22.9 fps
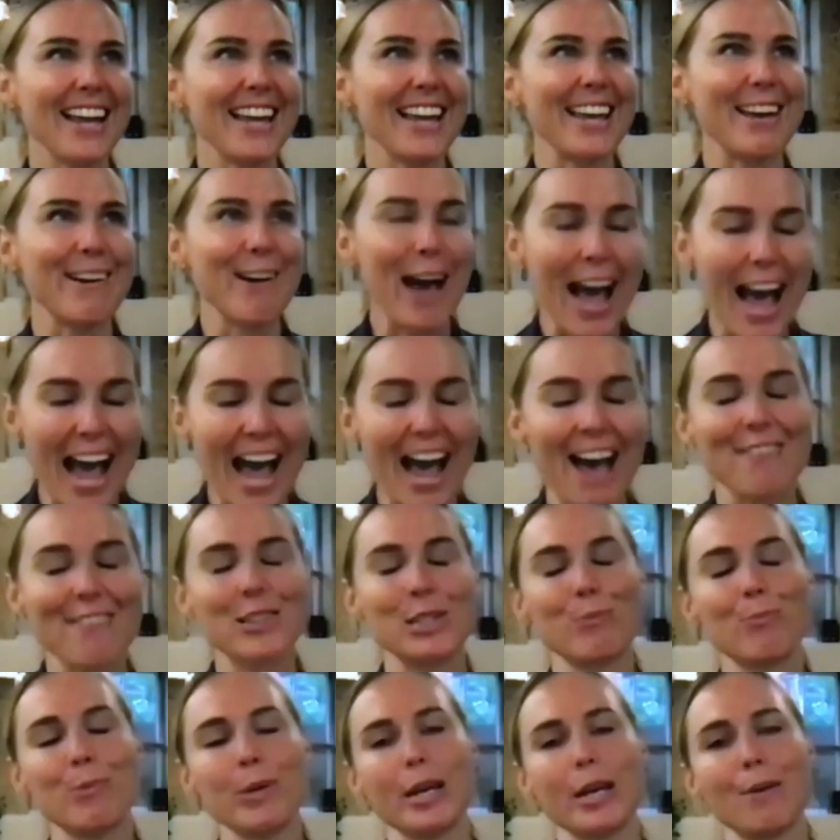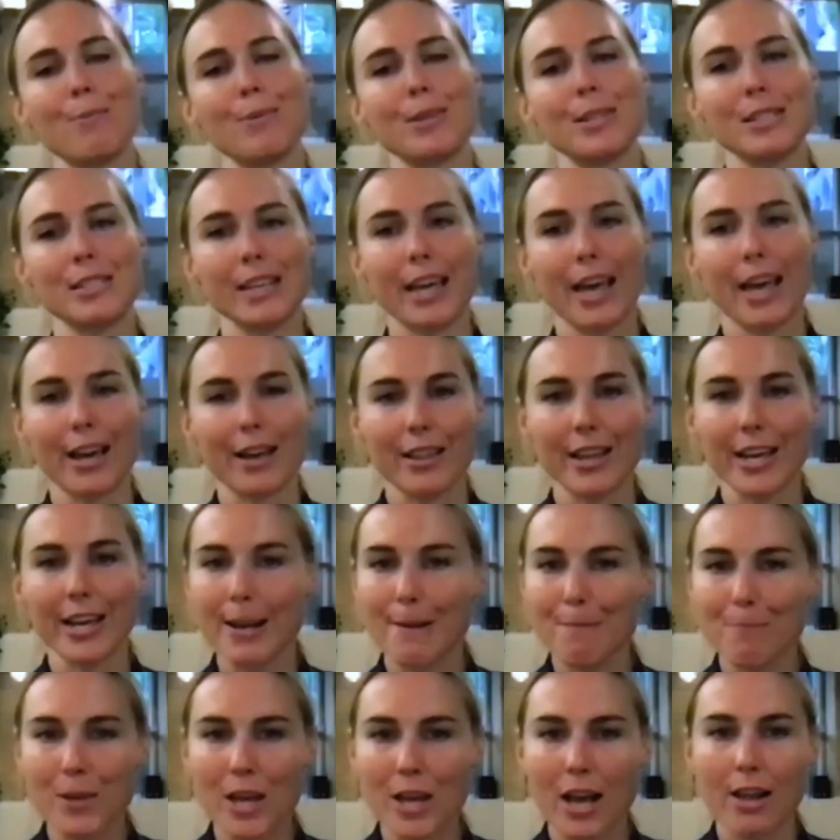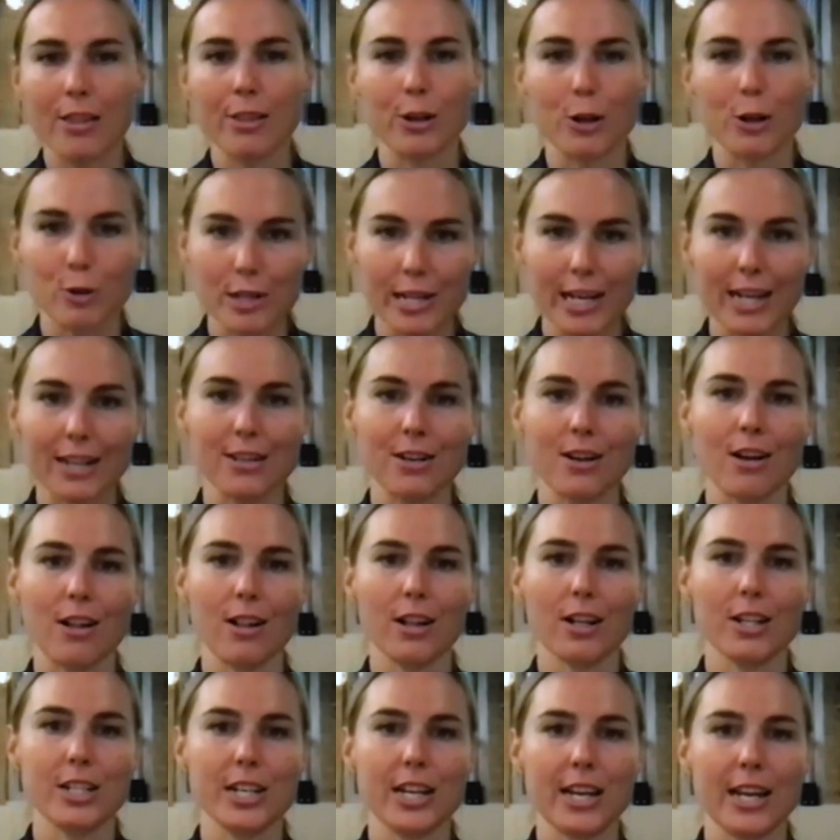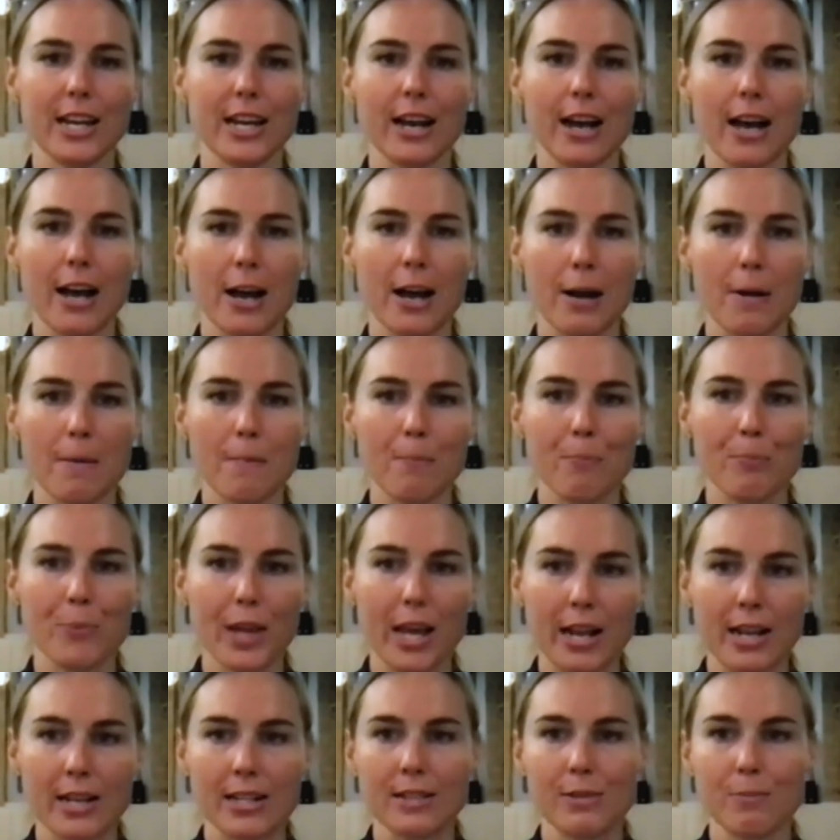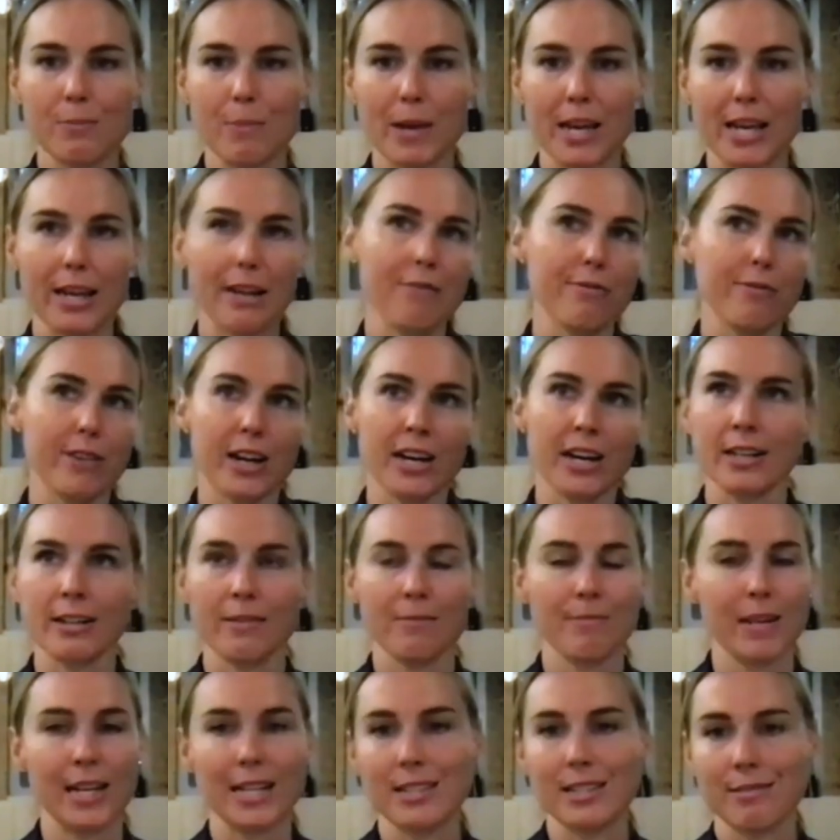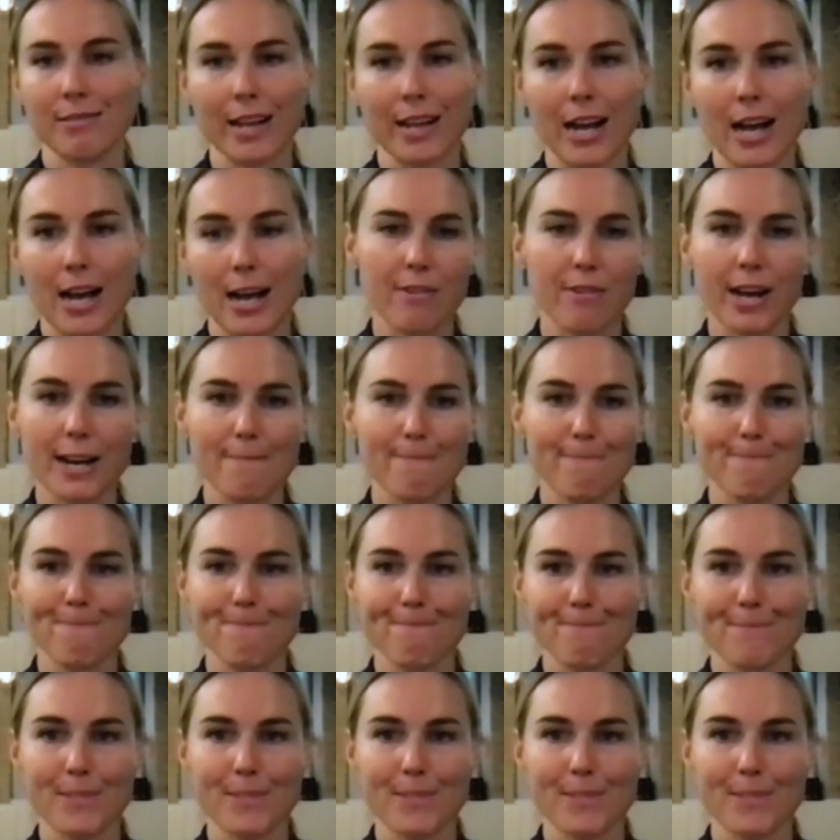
You have to be able to scale it through technology um, and make it fun and, and gamified.